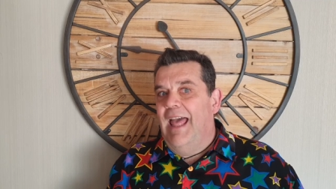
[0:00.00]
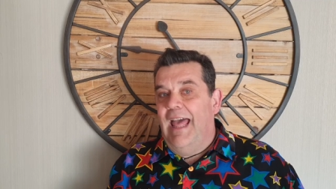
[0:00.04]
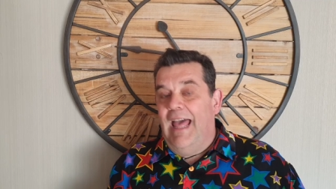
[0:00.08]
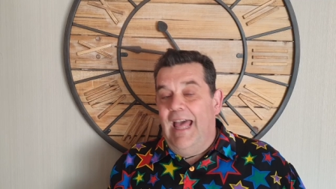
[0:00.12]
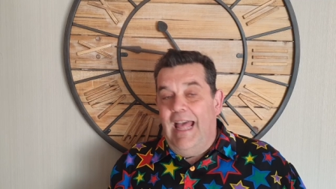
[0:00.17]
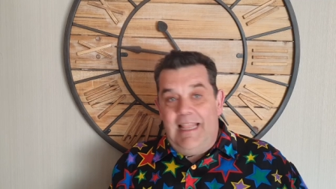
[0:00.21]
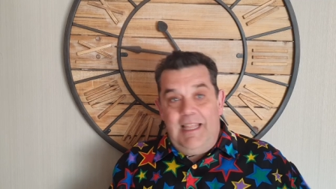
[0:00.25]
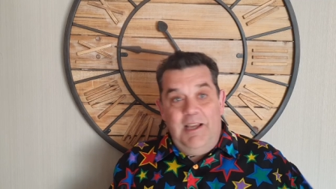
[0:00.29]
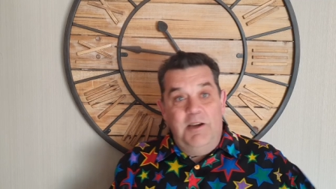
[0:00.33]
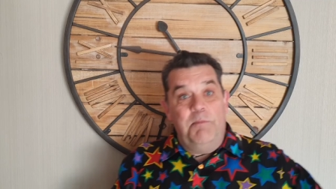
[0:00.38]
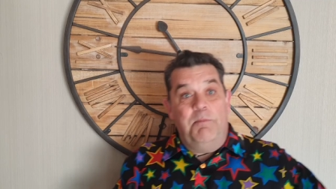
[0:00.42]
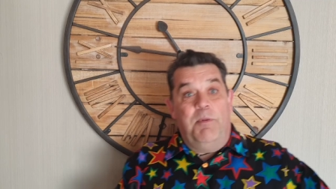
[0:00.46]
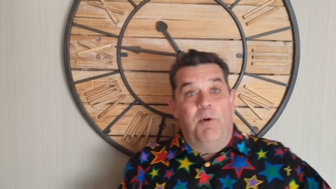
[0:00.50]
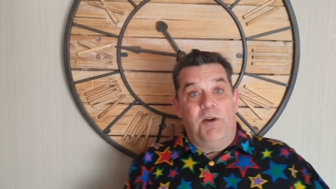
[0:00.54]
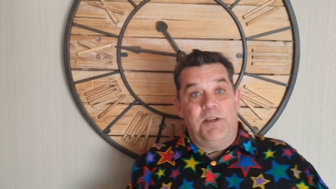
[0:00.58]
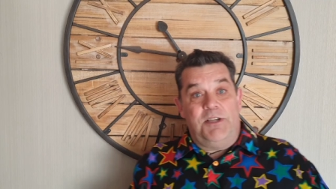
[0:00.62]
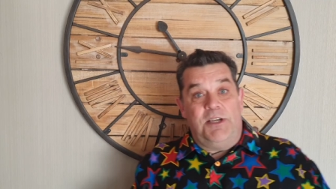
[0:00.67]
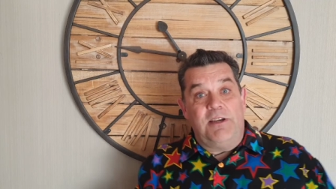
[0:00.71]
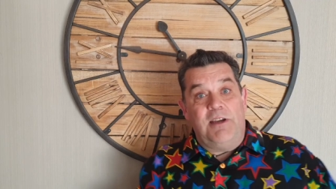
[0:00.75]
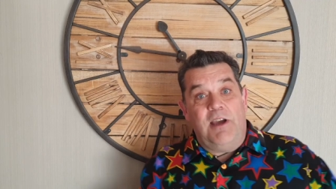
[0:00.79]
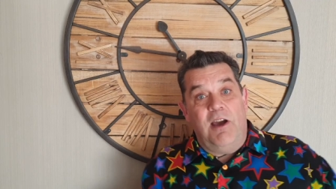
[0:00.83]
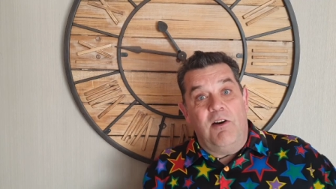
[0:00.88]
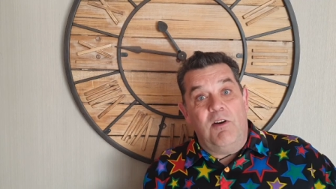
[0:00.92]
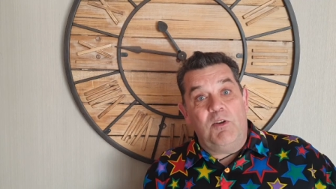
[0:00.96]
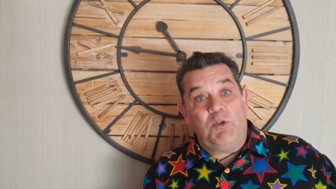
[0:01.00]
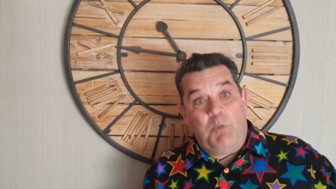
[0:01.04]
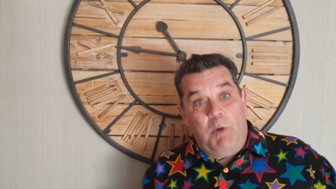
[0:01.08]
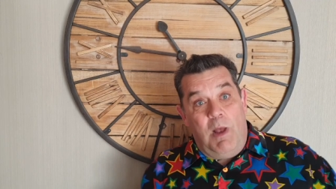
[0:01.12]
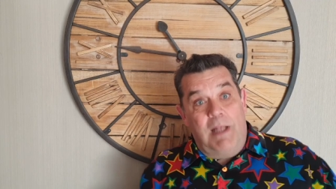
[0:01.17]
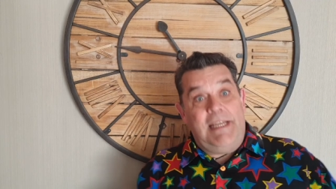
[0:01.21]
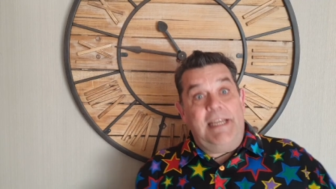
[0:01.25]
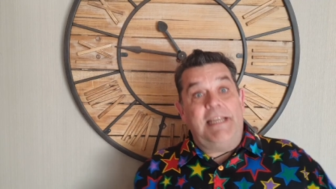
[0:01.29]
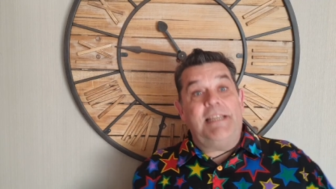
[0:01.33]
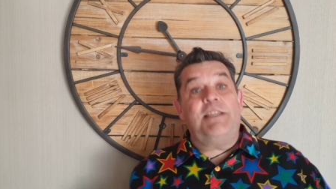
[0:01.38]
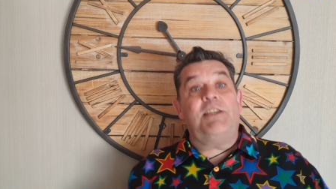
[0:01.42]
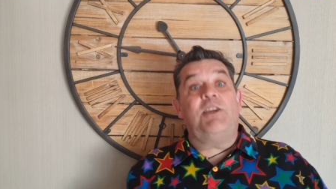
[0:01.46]
Hello, boys and girls. Well,
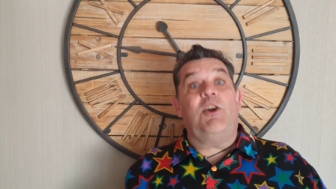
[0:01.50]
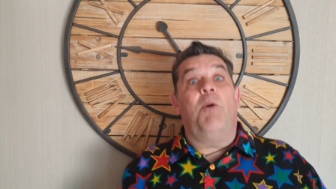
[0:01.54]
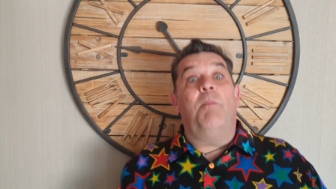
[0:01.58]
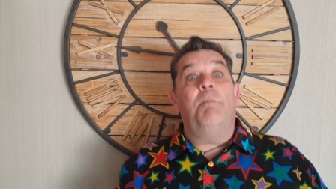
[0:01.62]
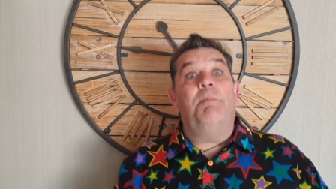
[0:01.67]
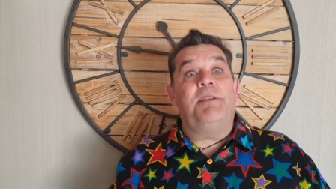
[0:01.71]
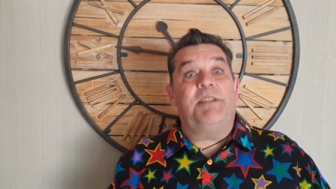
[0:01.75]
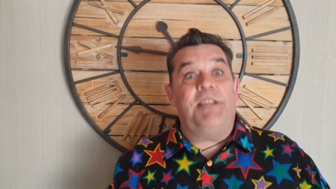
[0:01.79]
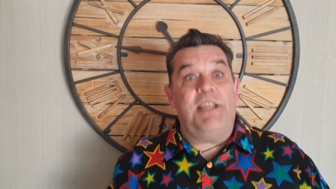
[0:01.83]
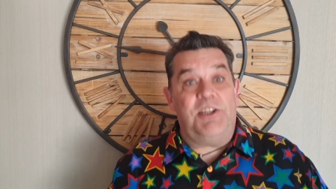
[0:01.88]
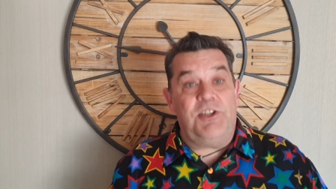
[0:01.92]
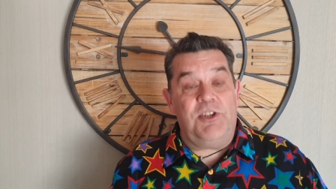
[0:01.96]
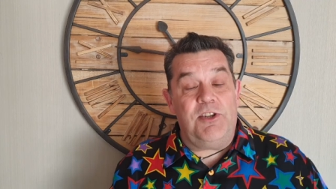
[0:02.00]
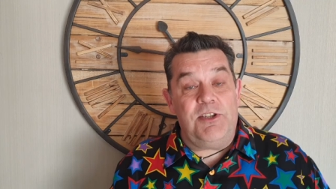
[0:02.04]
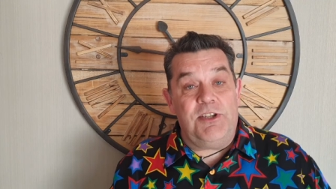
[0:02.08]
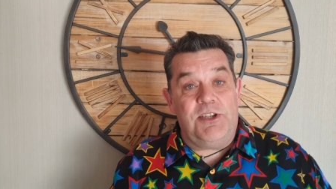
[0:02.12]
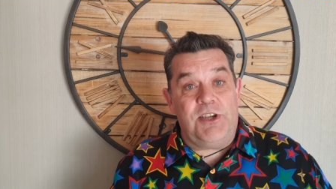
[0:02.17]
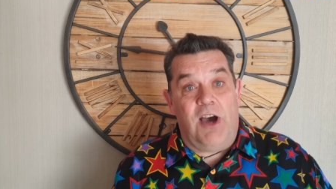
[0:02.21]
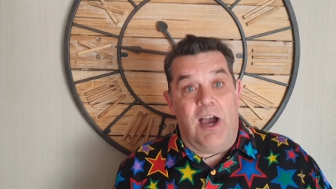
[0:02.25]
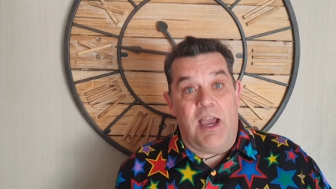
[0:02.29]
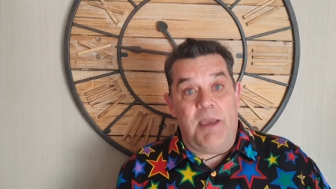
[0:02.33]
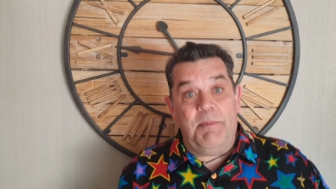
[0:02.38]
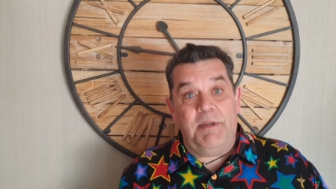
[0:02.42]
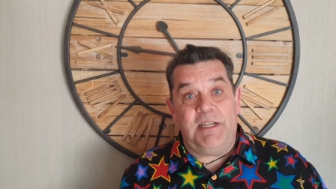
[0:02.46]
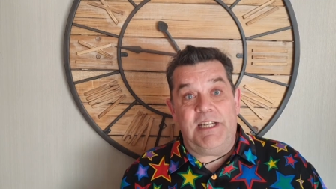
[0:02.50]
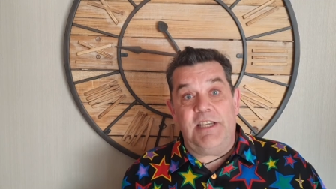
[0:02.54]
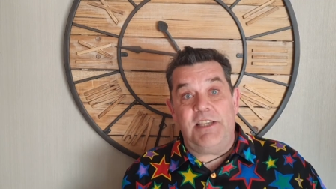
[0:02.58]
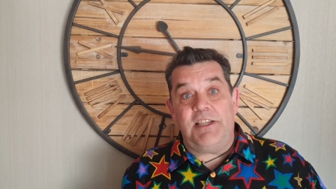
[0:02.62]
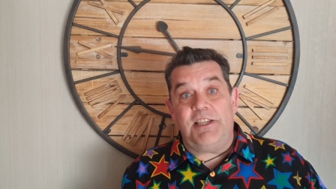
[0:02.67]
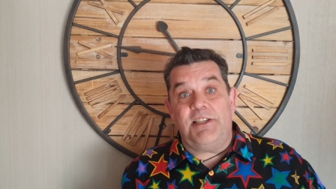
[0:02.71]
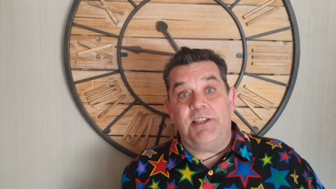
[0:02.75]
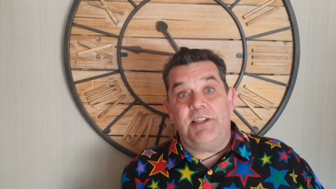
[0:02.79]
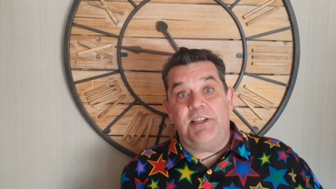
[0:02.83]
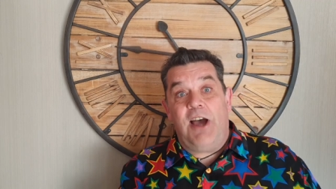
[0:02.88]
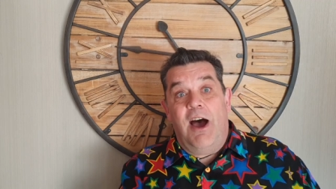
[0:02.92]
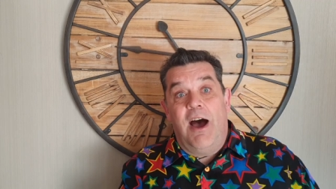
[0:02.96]
it's competition time, and it's
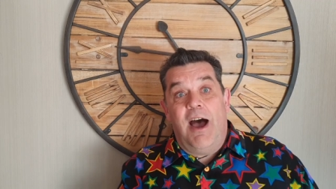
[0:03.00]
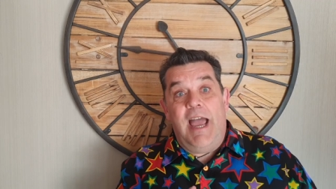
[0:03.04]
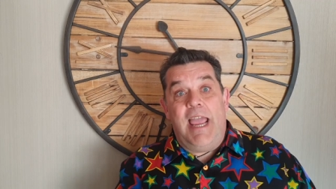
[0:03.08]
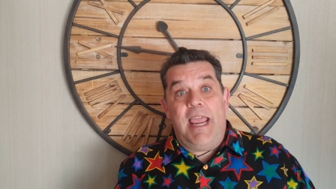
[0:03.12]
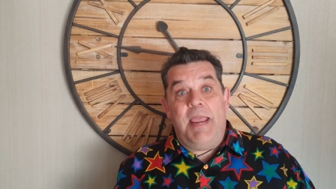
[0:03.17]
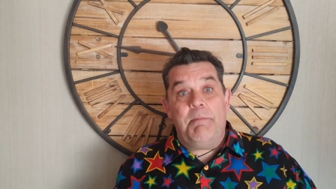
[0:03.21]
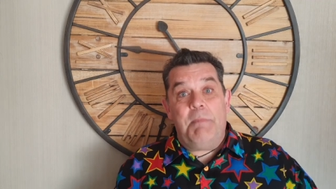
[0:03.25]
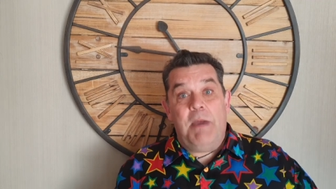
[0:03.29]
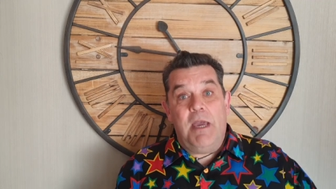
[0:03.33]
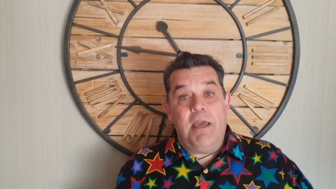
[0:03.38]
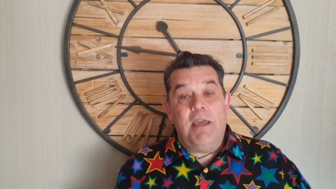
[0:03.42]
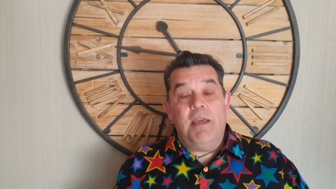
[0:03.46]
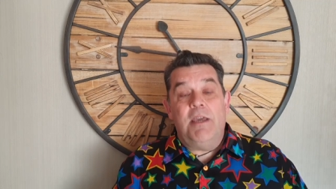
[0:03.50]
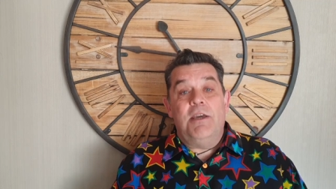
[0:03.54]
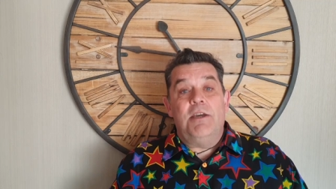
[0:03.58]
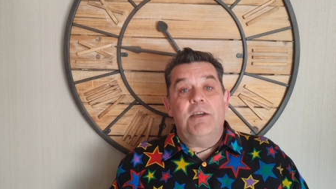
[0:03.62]
time